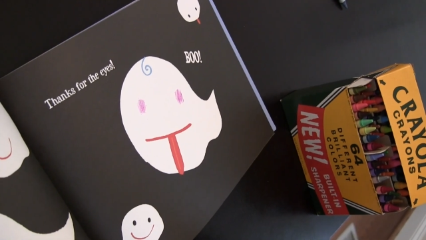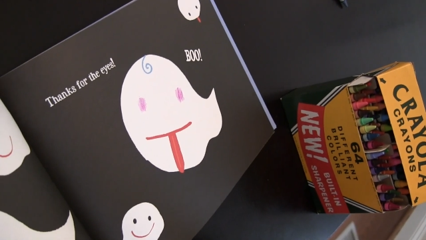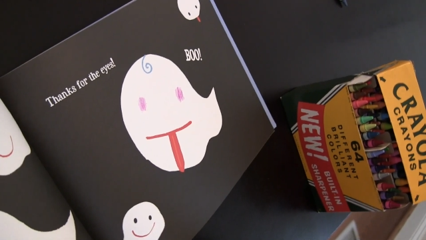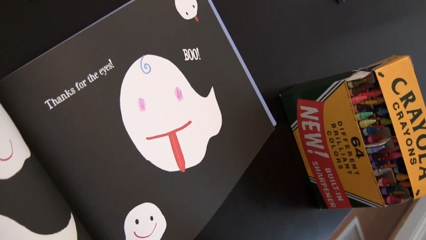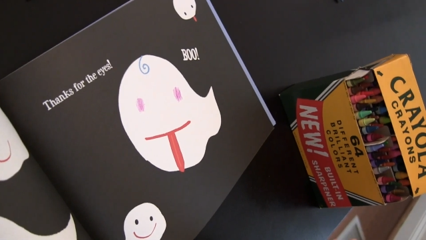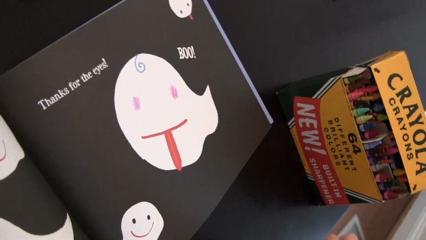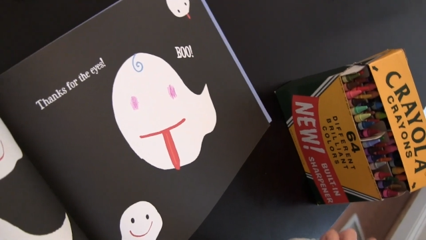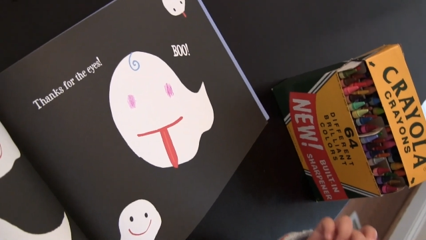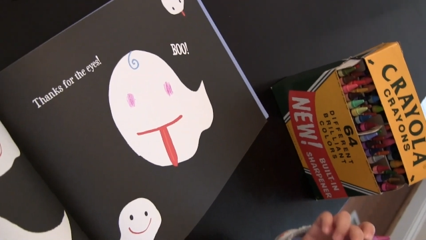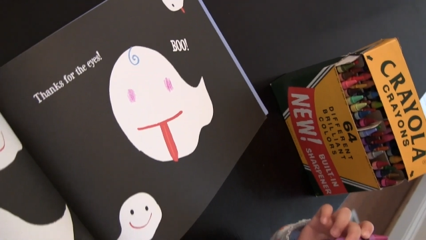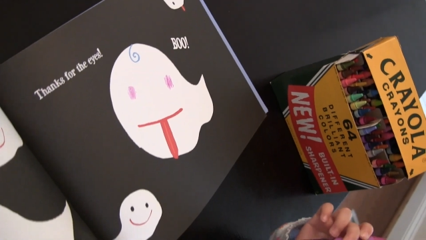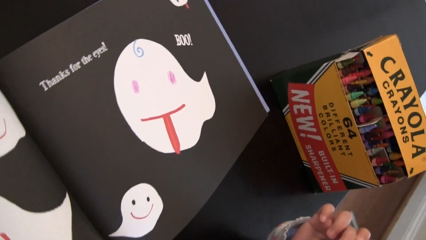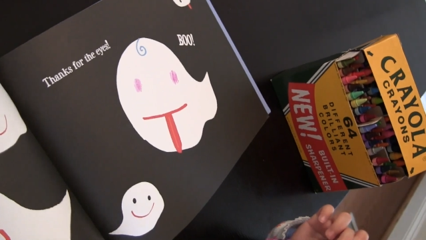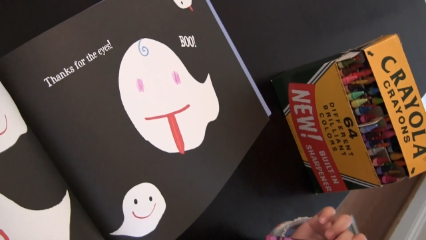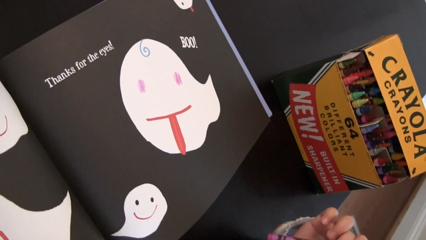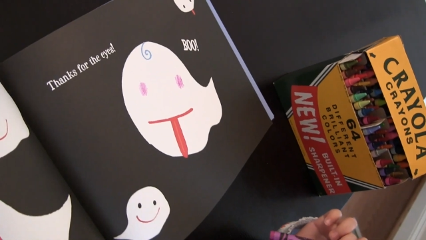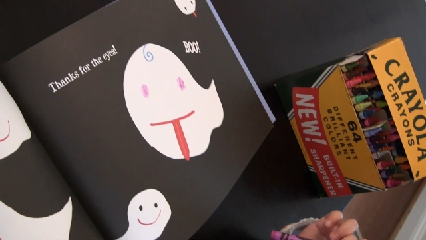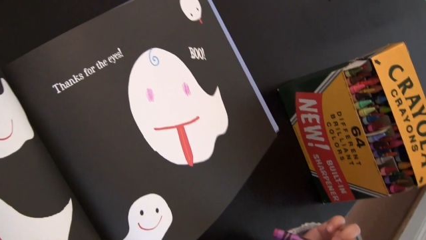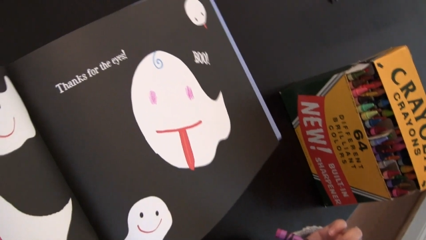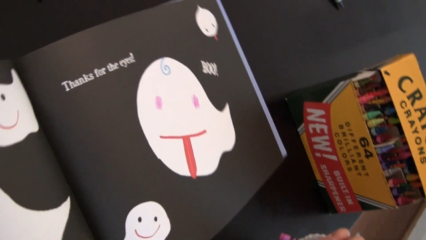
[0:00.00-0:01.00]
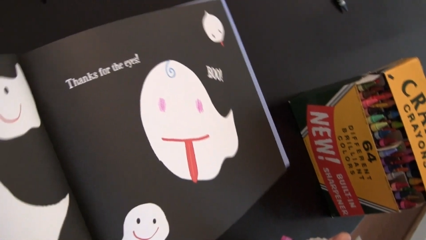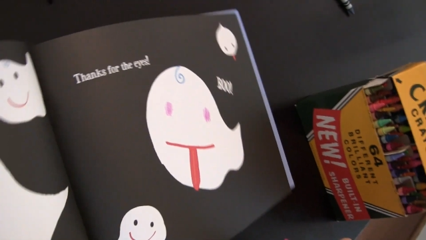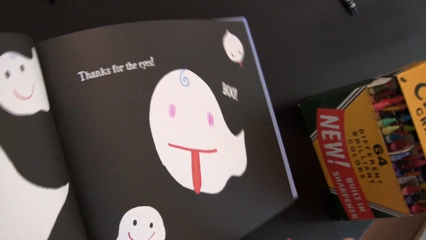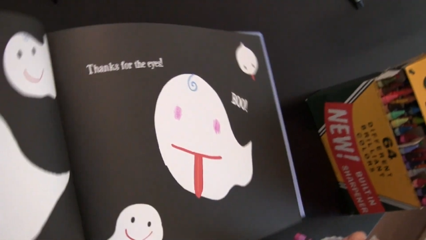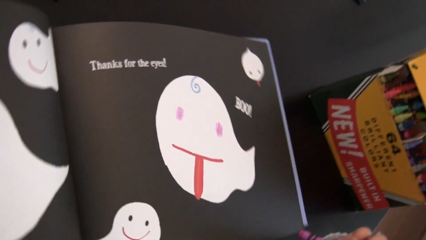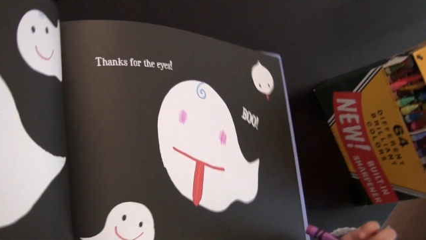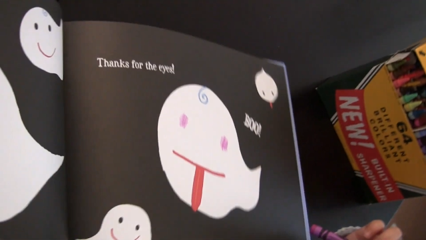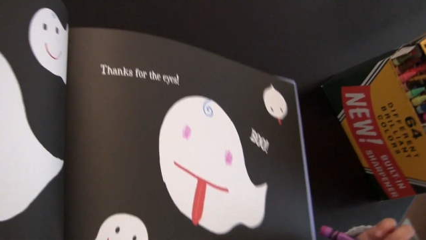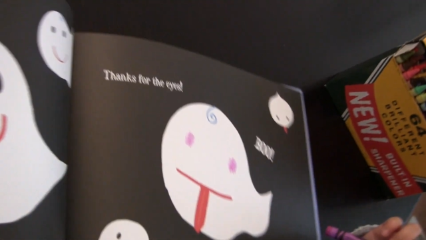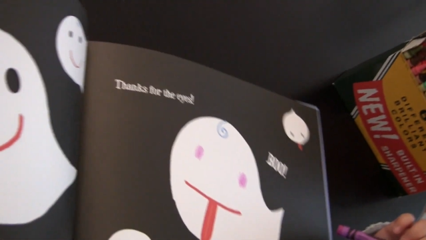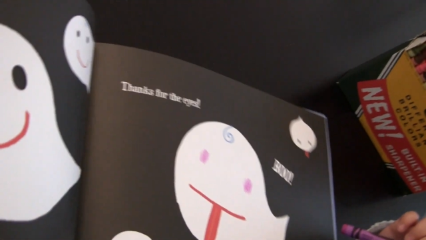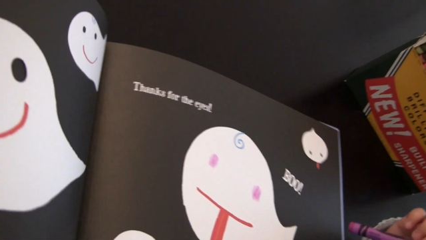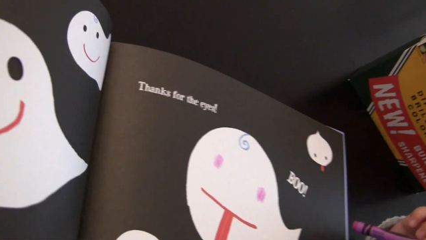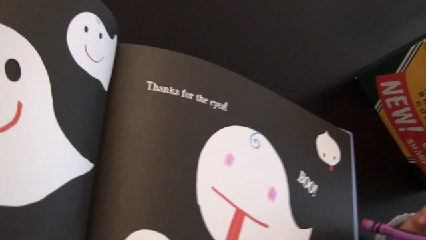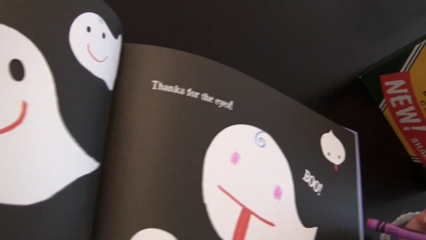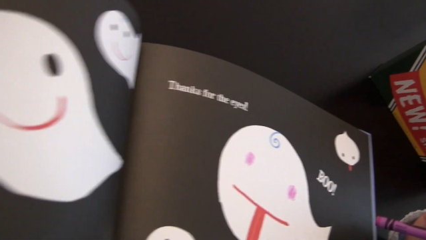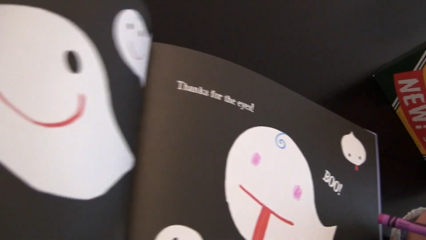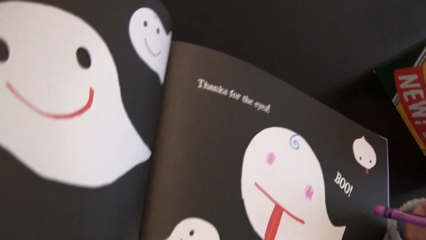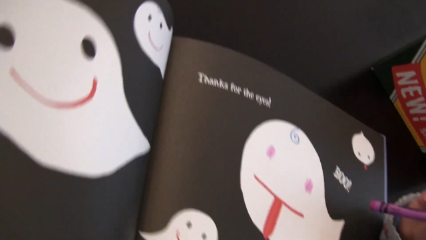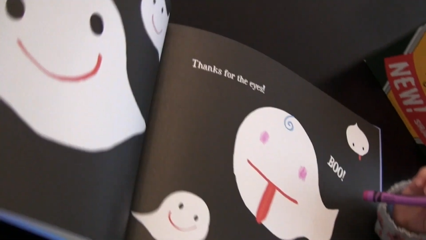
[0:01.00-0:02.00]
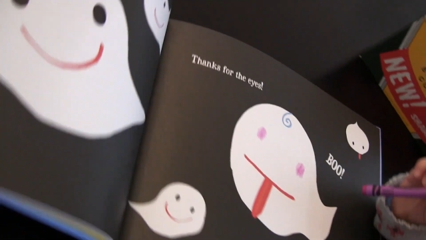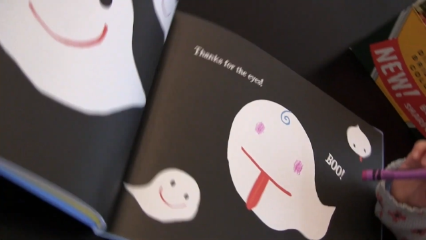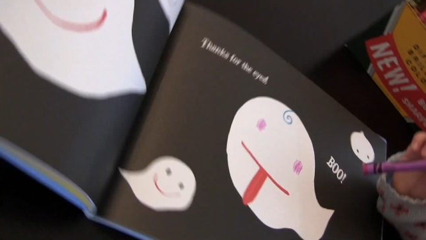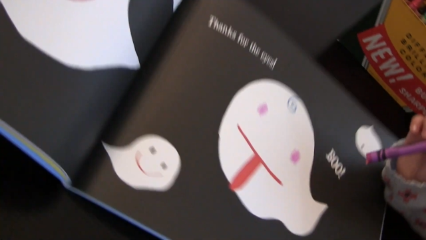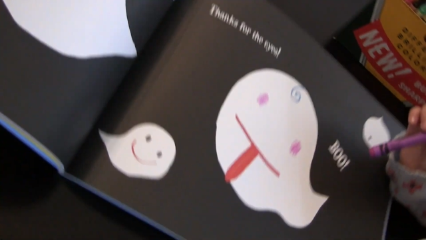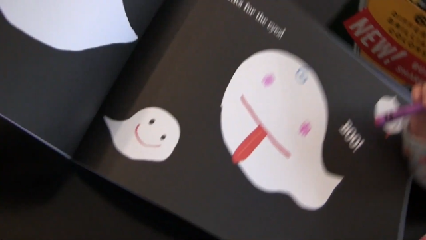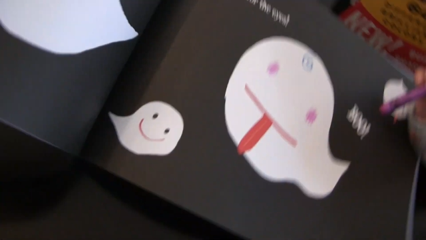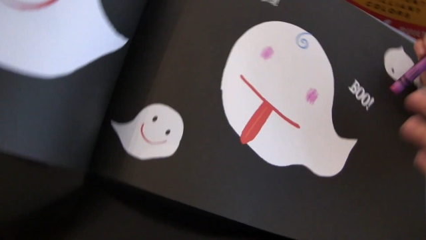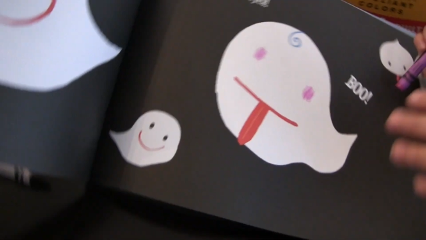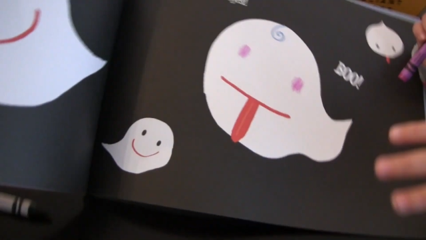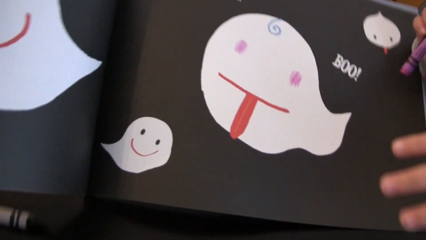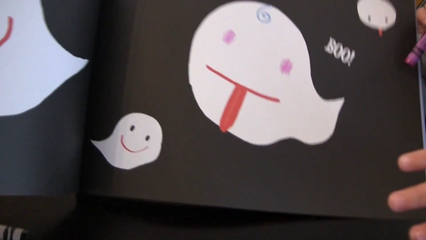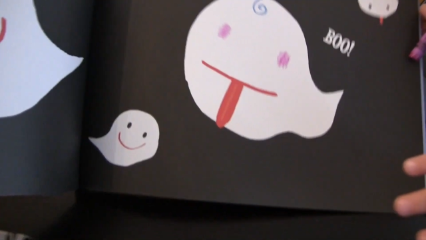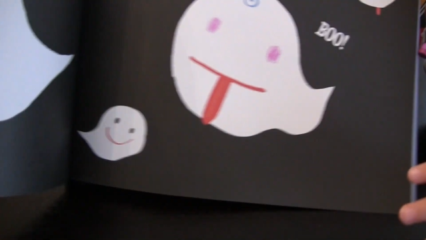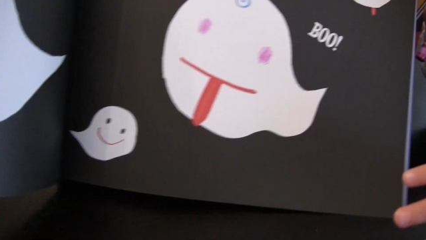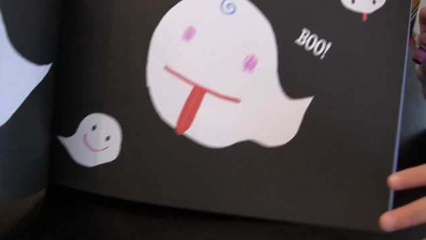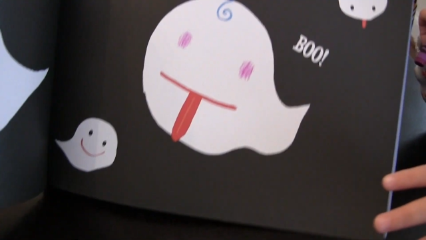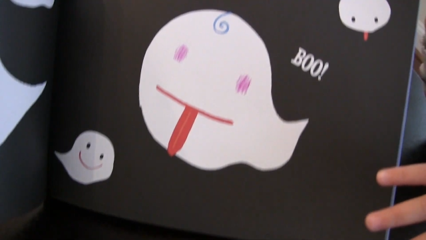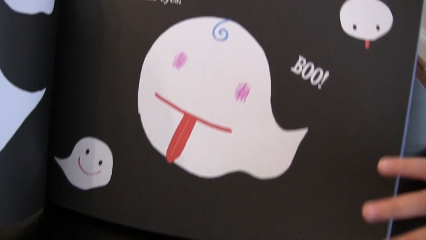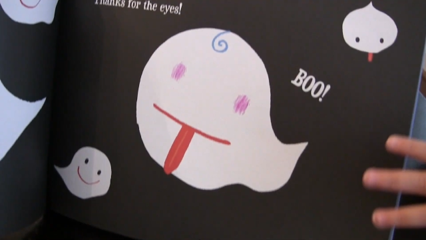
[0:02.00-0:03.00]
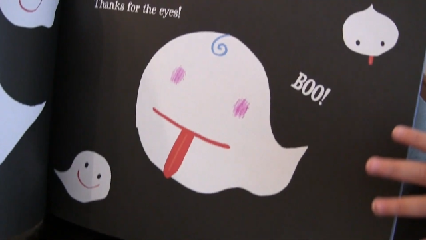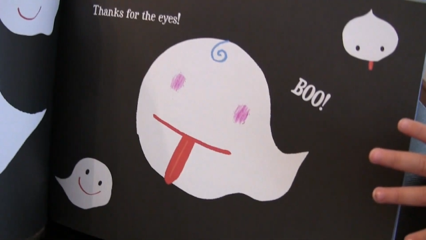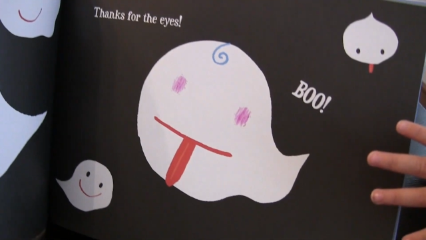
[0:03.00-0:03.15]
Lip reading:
[unreadable: no face in view]